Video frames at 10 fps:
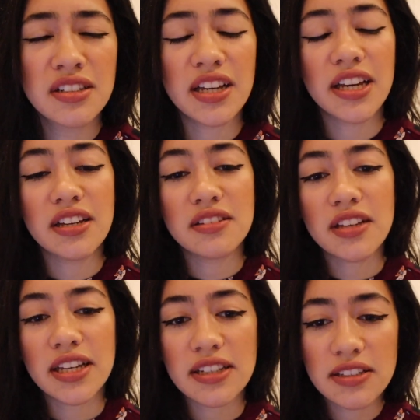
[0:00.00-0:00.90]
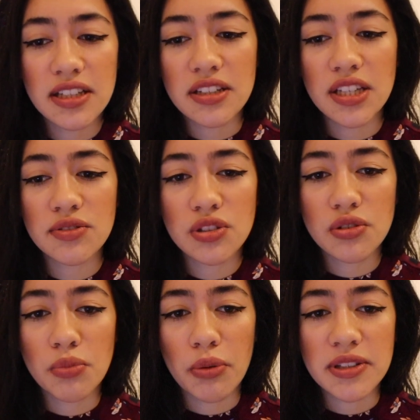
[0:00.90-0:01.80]
And like, it gives you
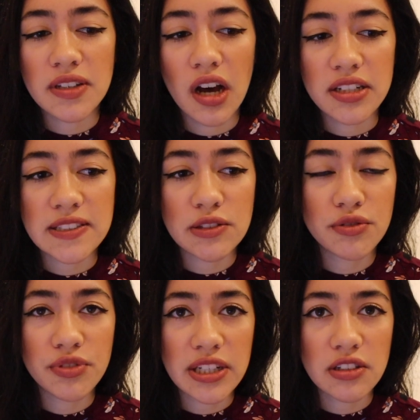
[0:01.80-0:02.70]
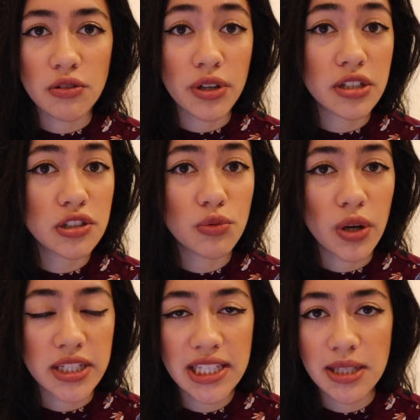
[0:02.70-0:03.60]
a moment to honestly reflect on whether you
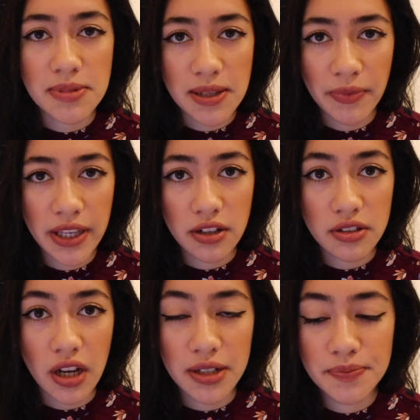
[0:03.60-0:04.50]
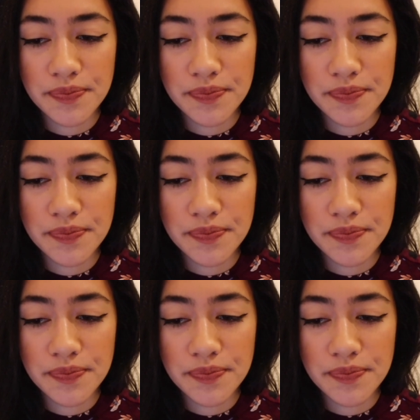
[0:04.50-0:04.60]
want to keep something or not.